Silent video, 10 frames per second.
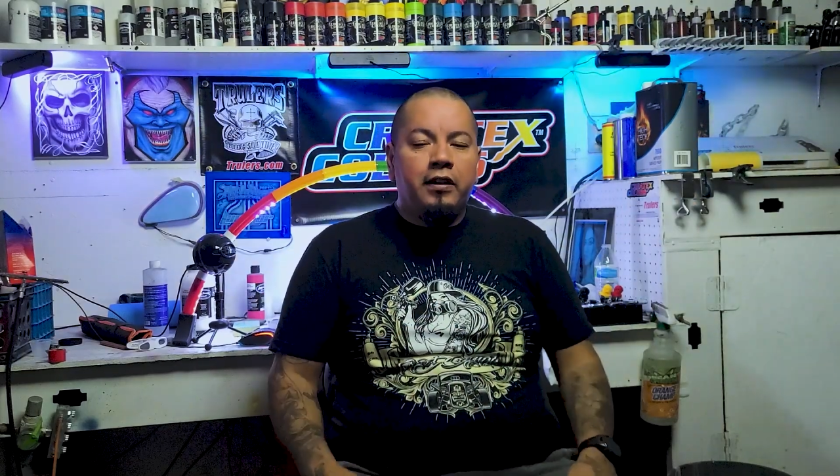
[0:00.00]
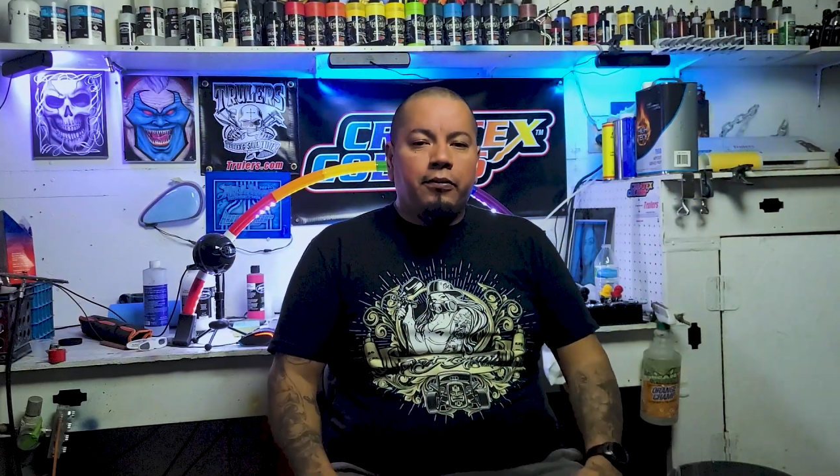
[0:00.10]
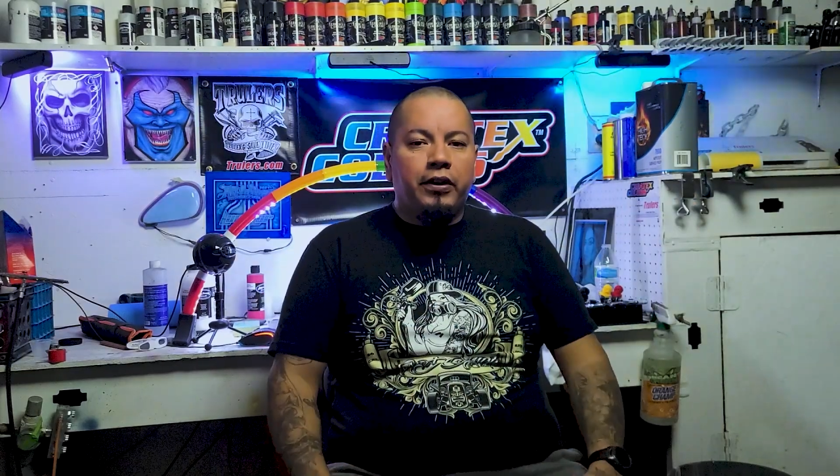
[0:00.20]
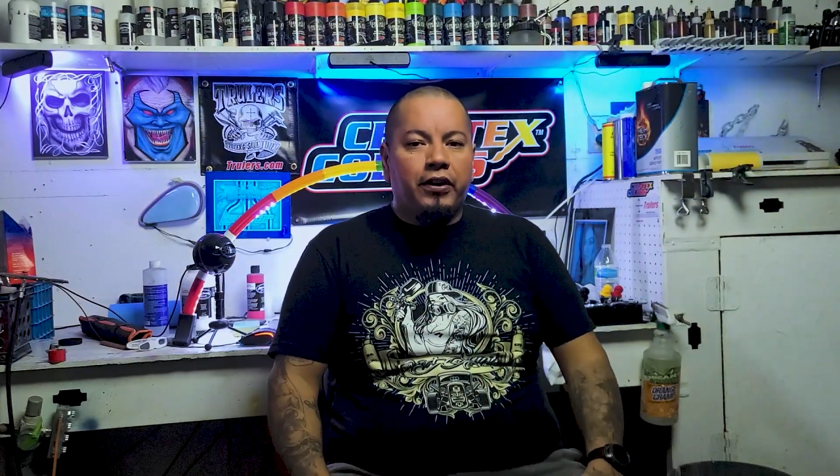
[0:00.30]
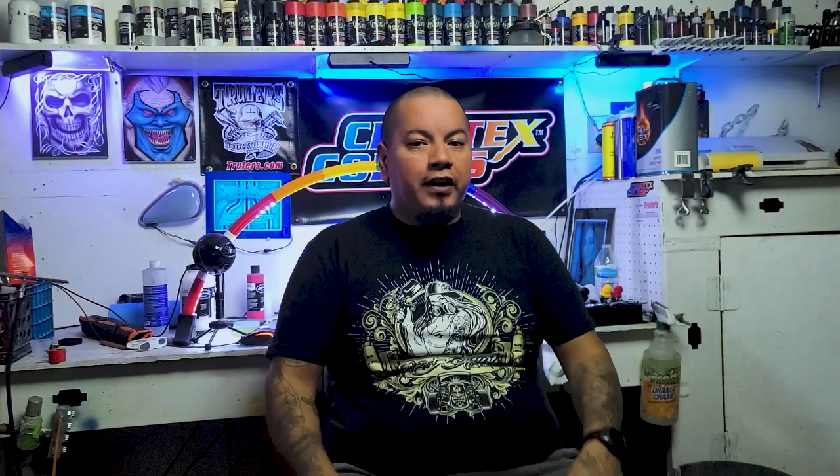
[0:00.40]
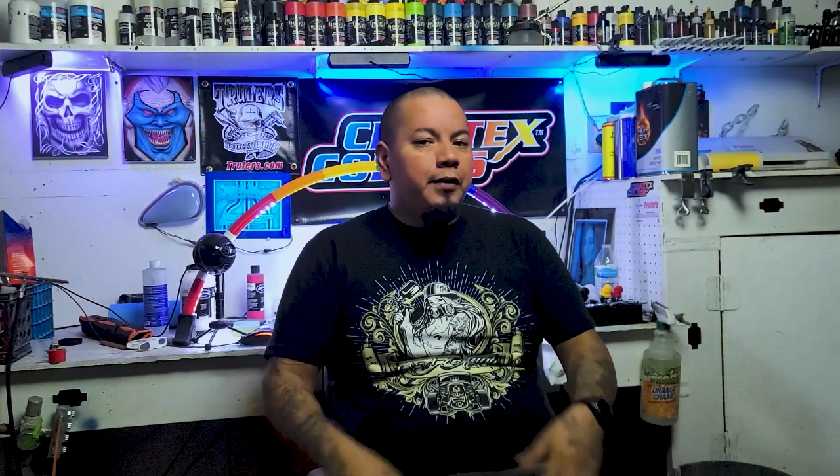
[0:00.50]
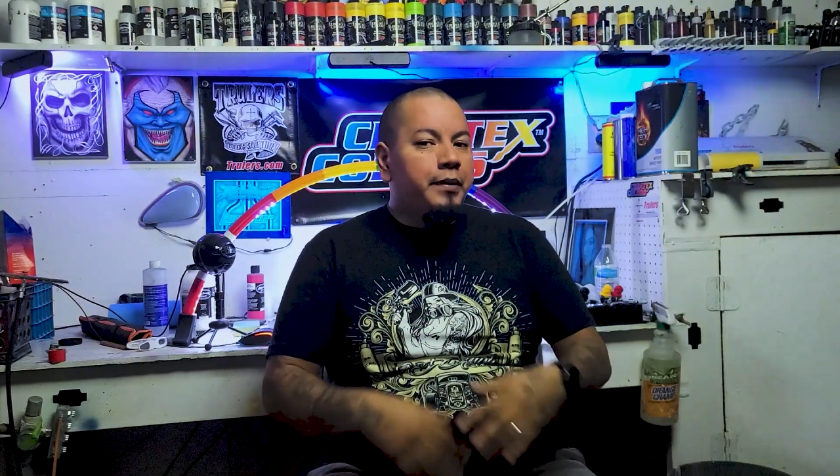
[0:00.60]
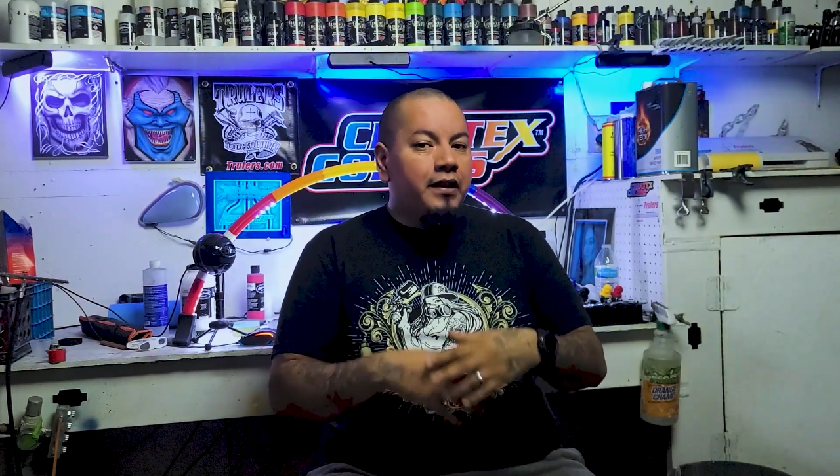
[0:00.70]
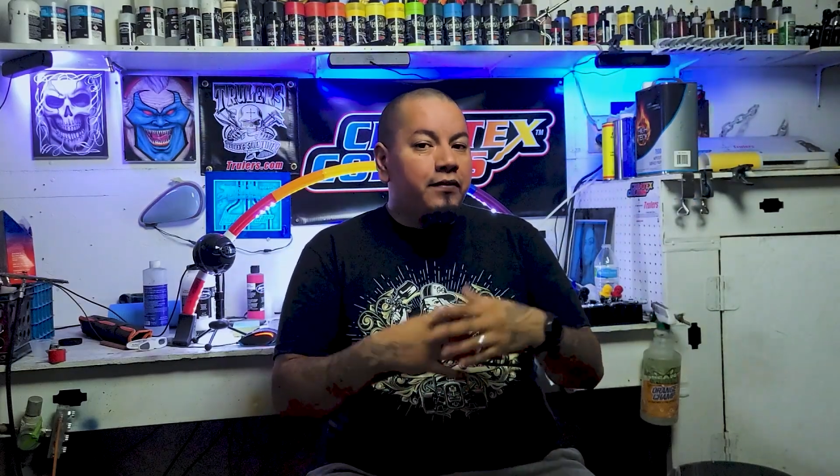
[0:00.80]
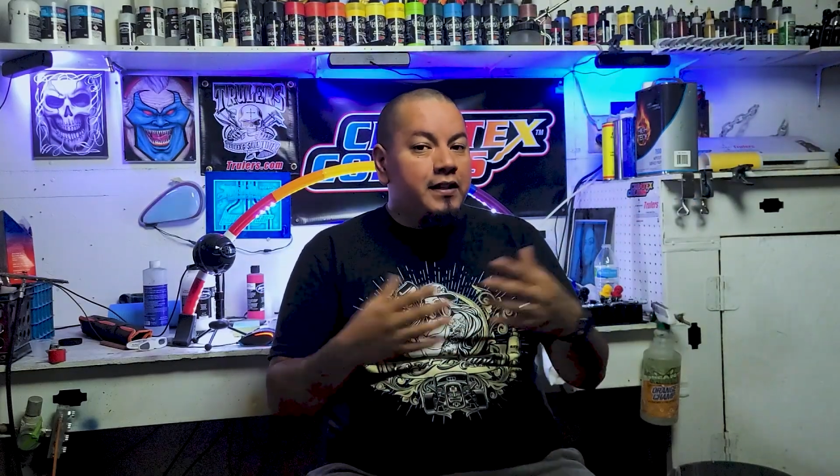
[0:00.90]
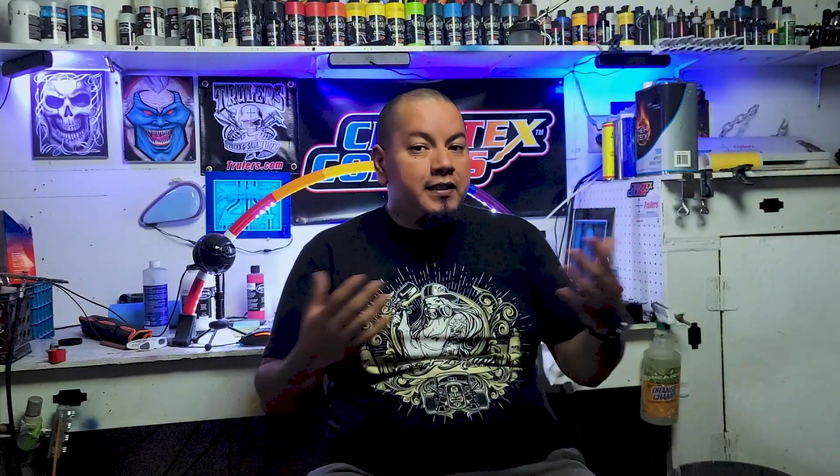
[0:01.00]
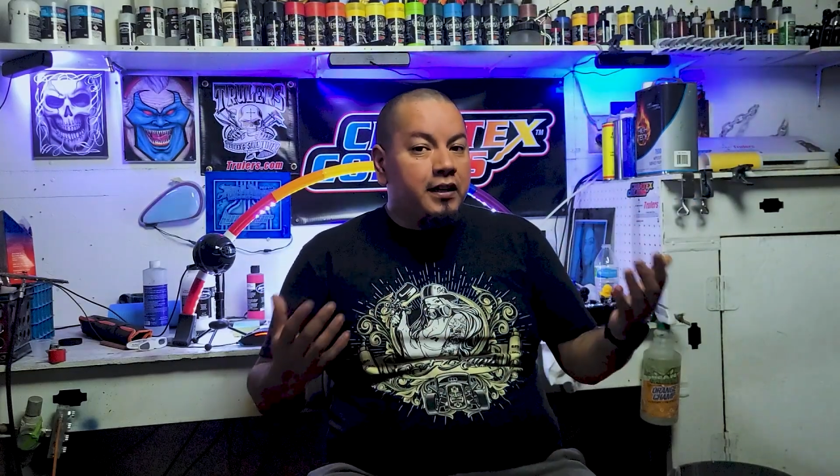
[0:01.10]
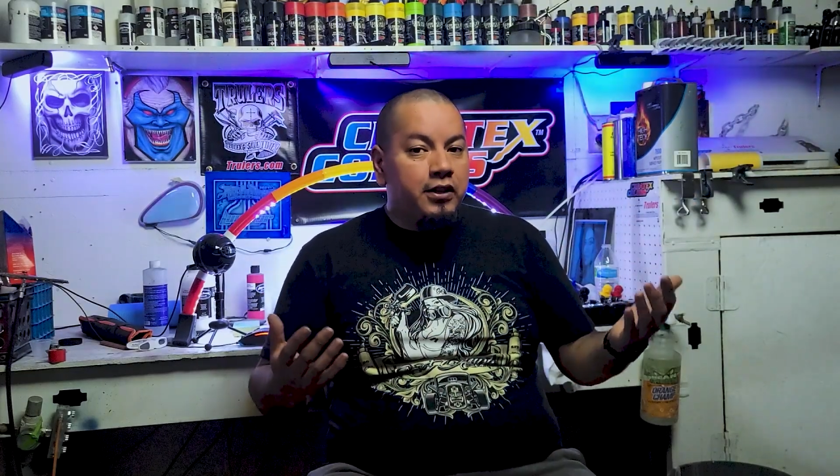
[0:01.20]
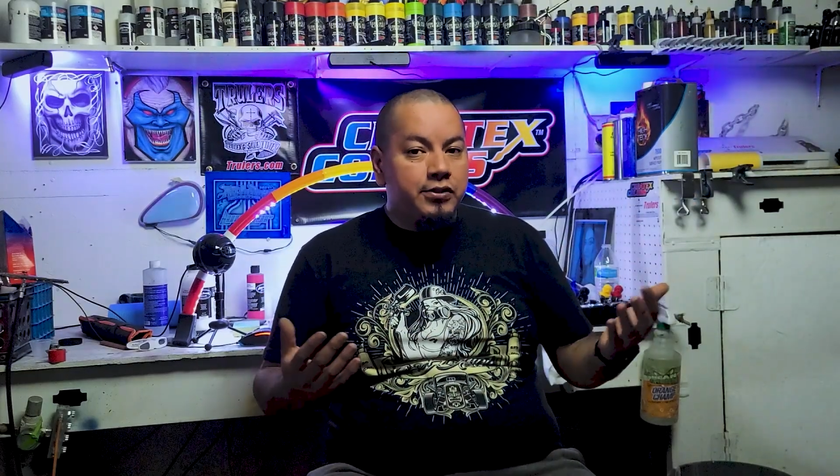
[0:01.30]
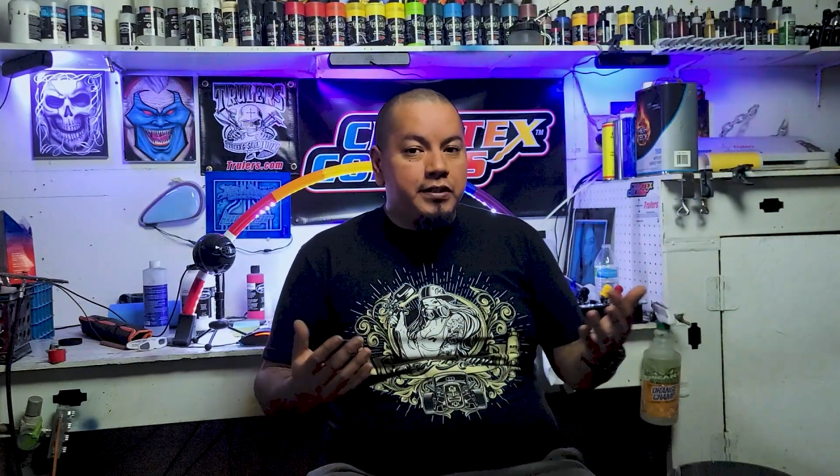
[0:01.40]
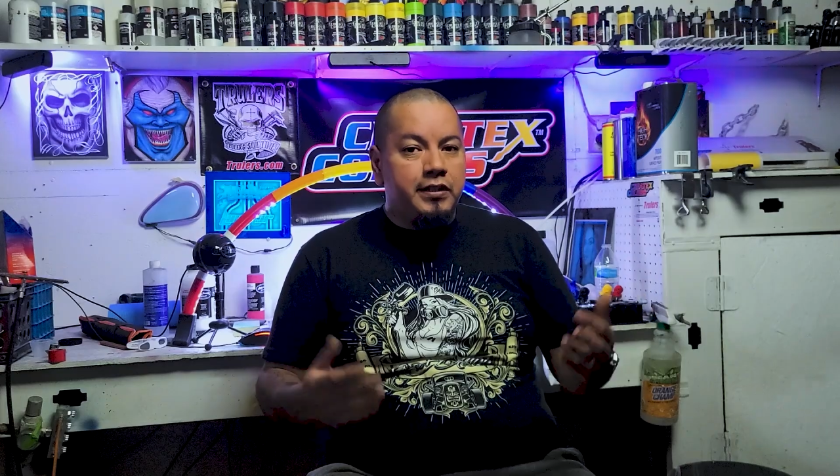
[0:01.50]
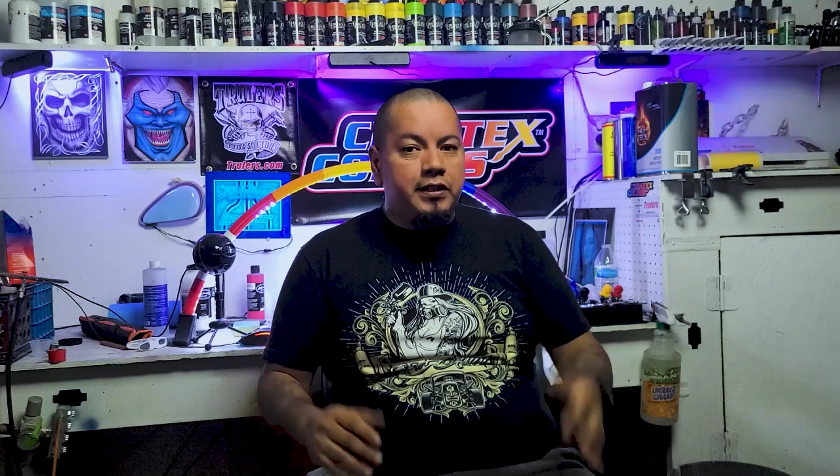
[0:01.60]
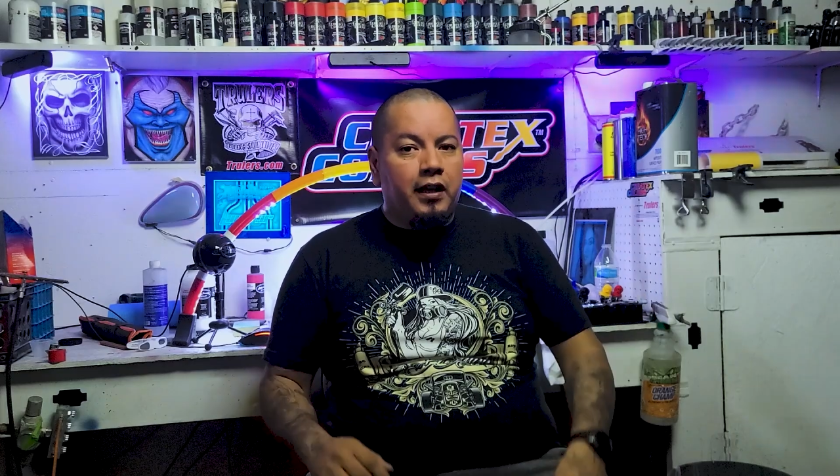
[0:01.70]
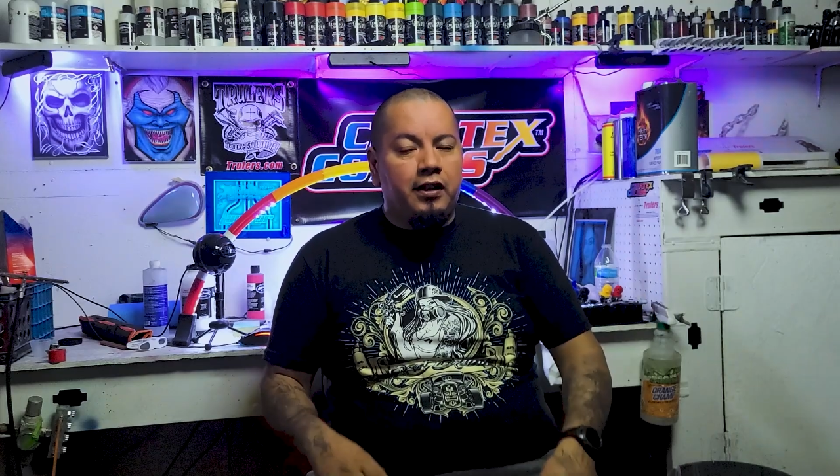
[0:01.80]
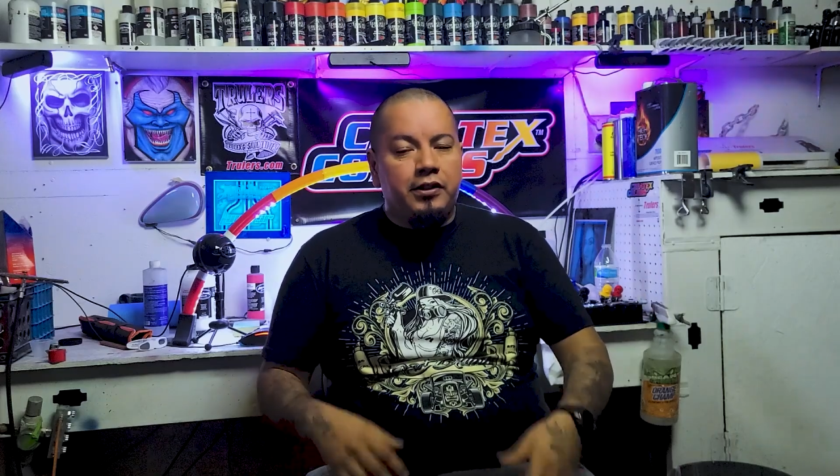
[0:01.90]
where you're going to be investing hundreds of
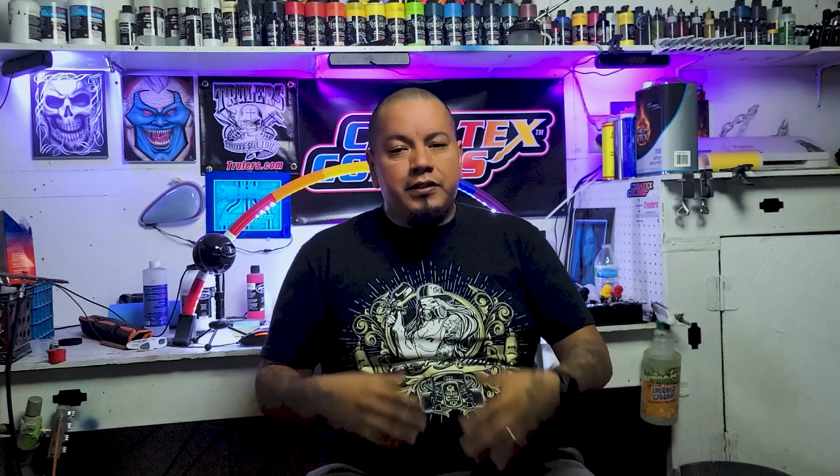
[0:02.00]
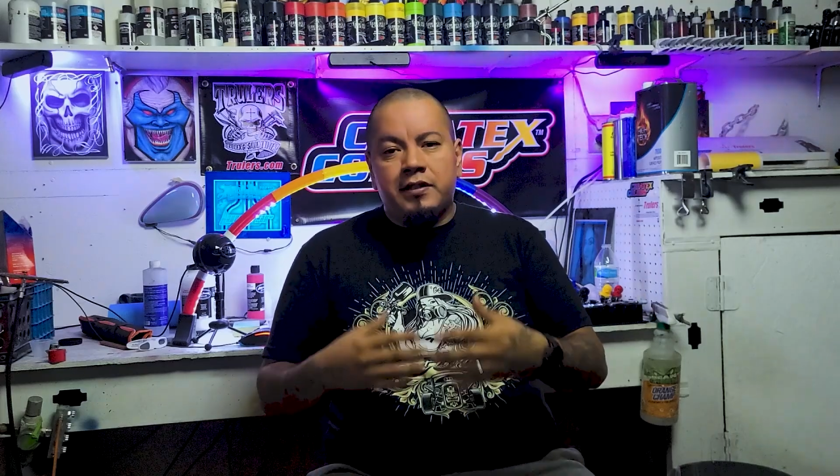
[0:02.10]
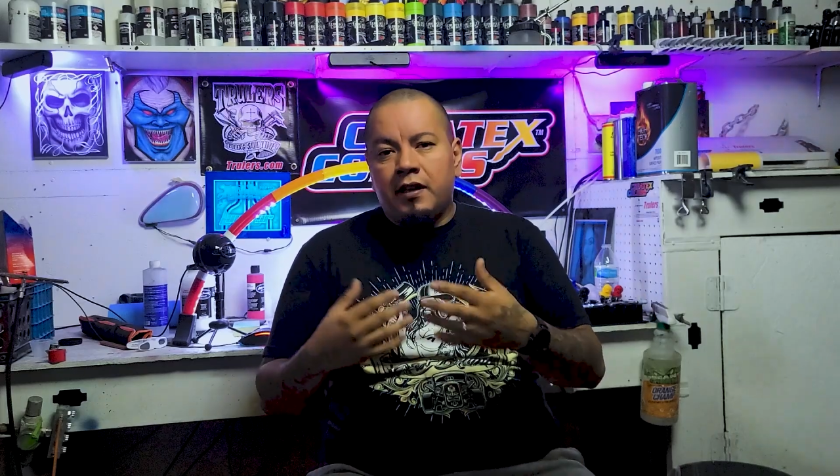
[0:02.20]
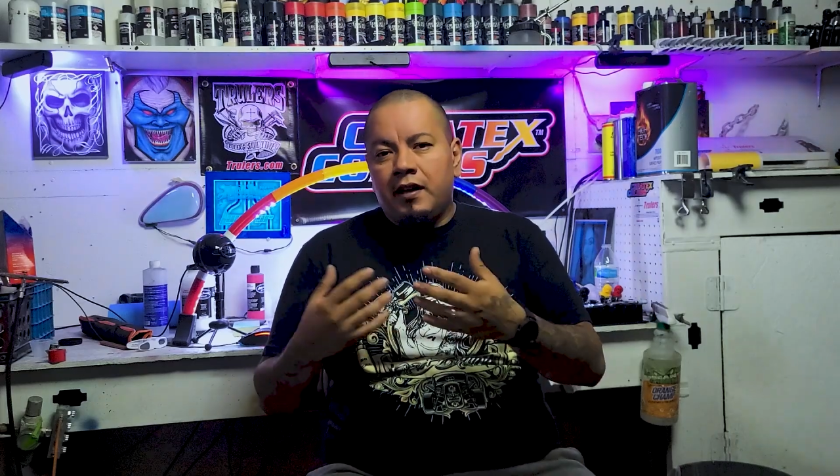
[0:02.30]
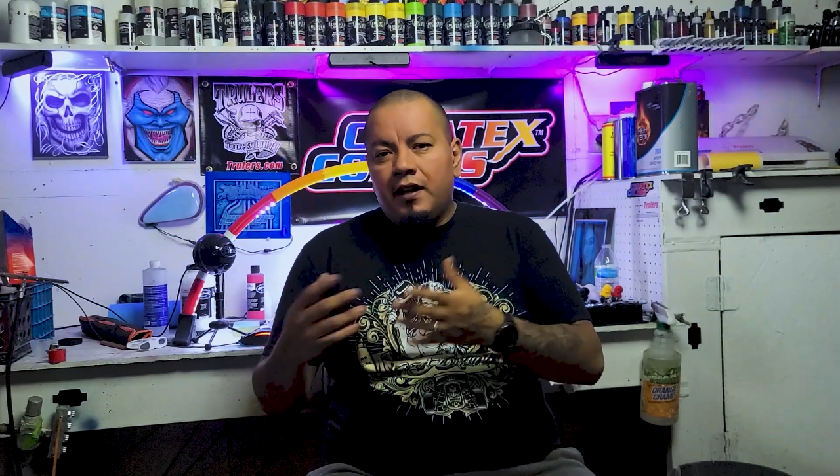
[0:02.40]
dollars